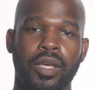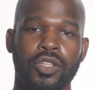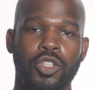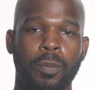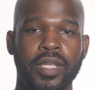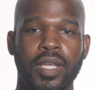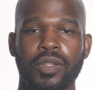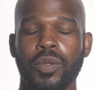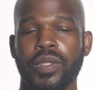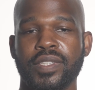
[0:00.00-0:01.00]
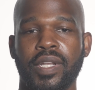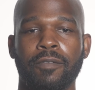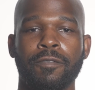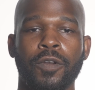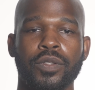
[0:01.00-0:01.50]
You may not notice it
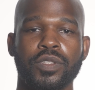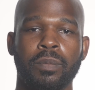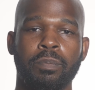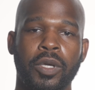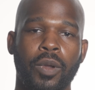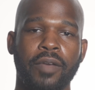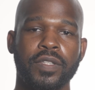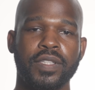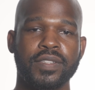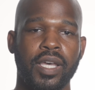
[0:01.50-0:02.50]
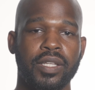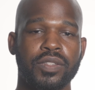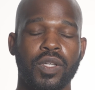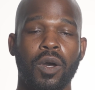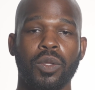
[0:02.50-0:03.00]
at first, but graphic design
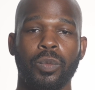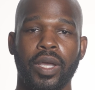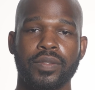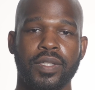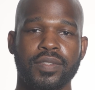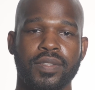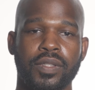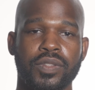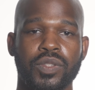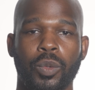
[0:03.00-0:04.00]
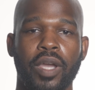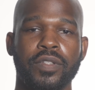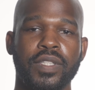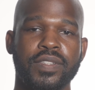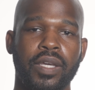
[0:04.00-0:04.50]
is all around us, so
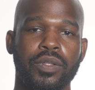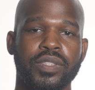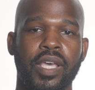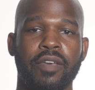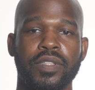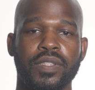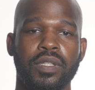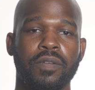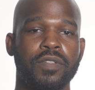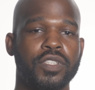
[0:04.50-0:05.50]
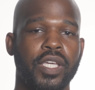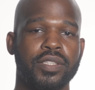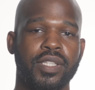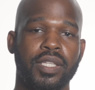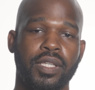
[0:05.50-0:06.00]
graphic designers have as good of a
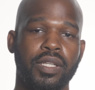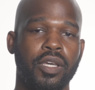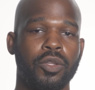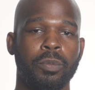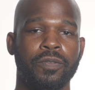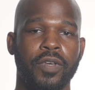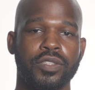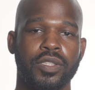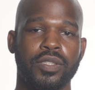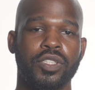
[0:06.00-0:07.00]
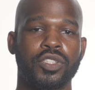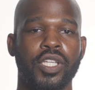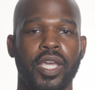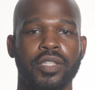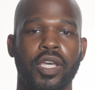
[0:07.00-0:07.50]
chance as any other profession to
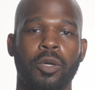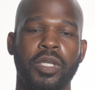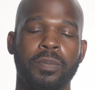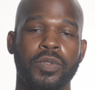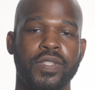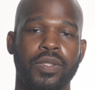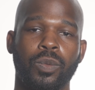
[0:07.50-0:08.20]
change how people see the